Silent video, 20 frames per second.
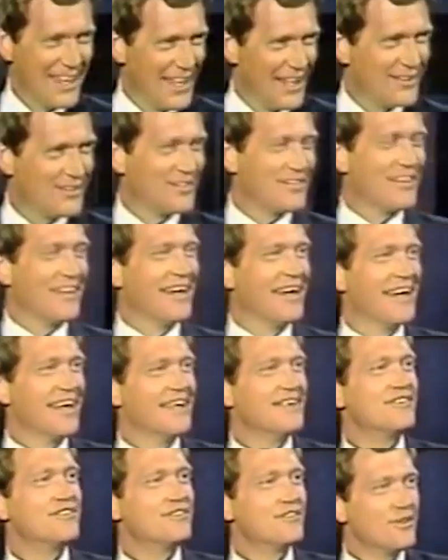It's, uh,
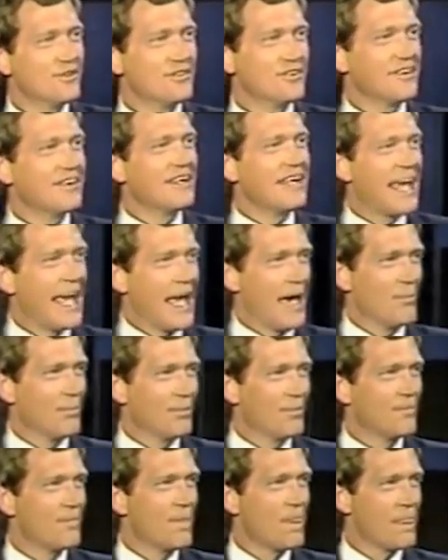it's Susan Camp.
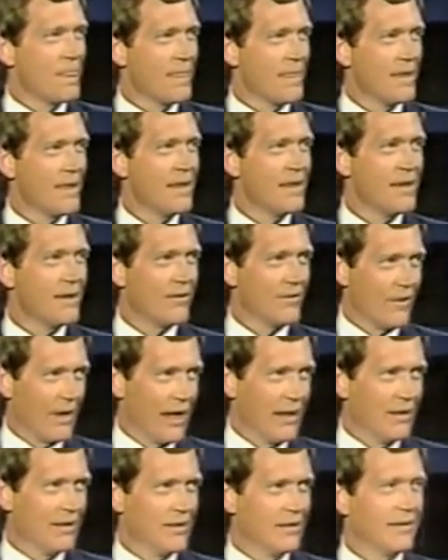
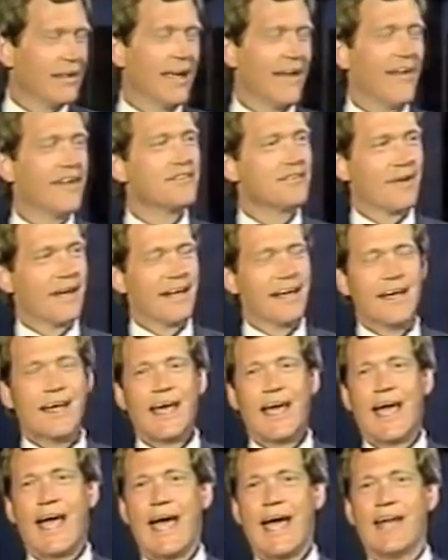Right. Yeah, that's right.
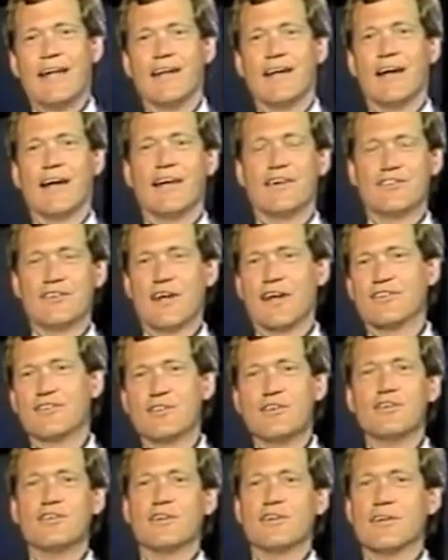And uh, now
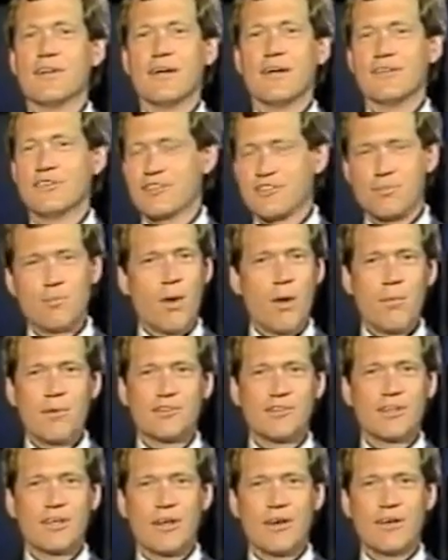Susan, uh, just
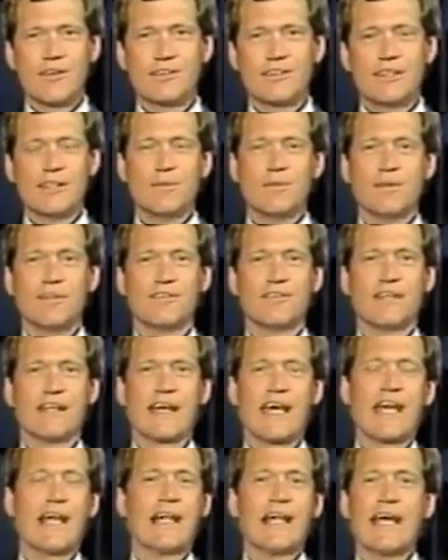moments ago, she was uh,
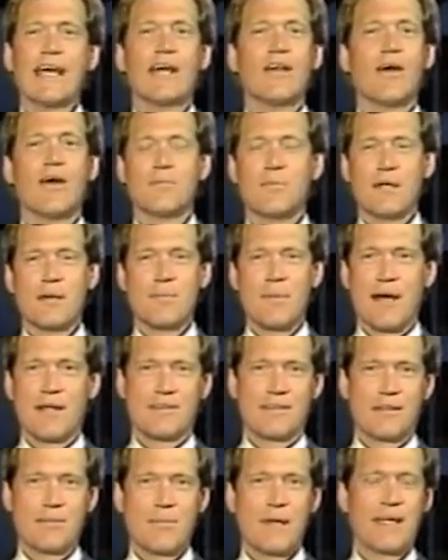kind of laying on me
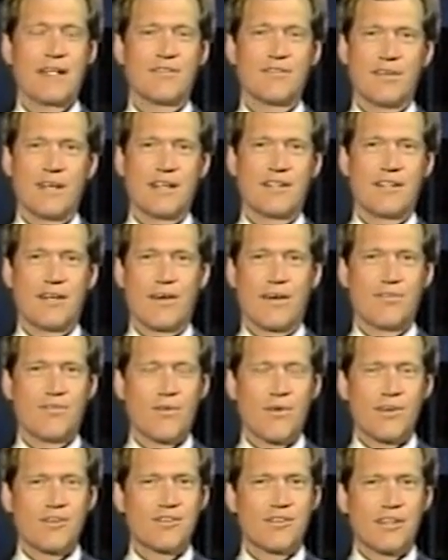about uh, making fun of Terry
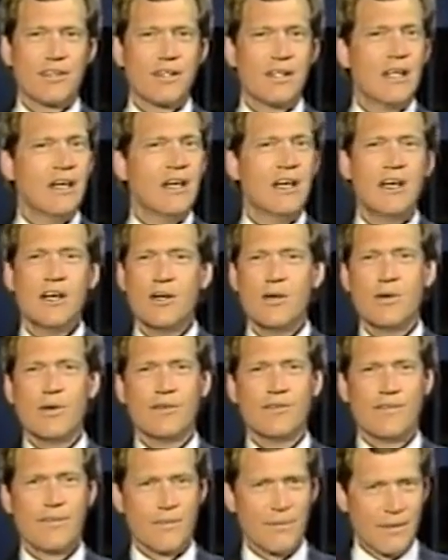Forster, who
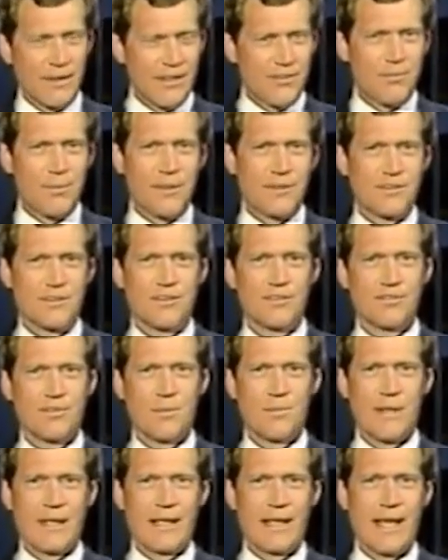is the relief pitcher
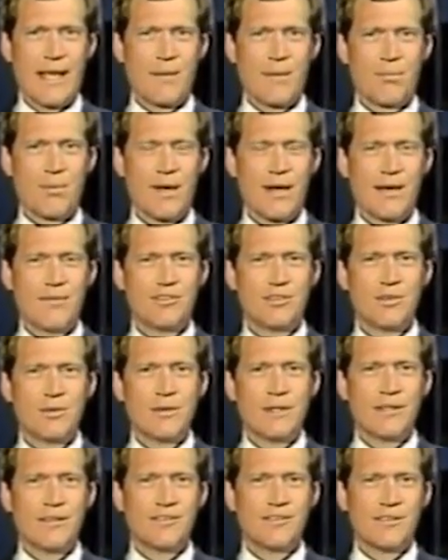from the Atlanta Braves,
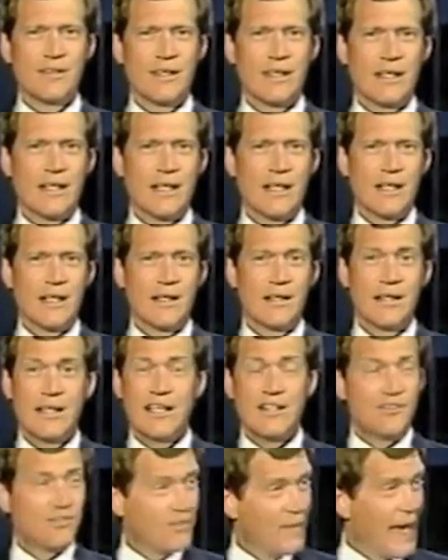who is, uh,
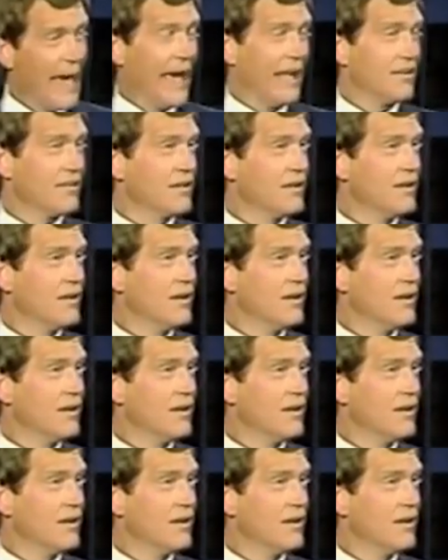he's fat.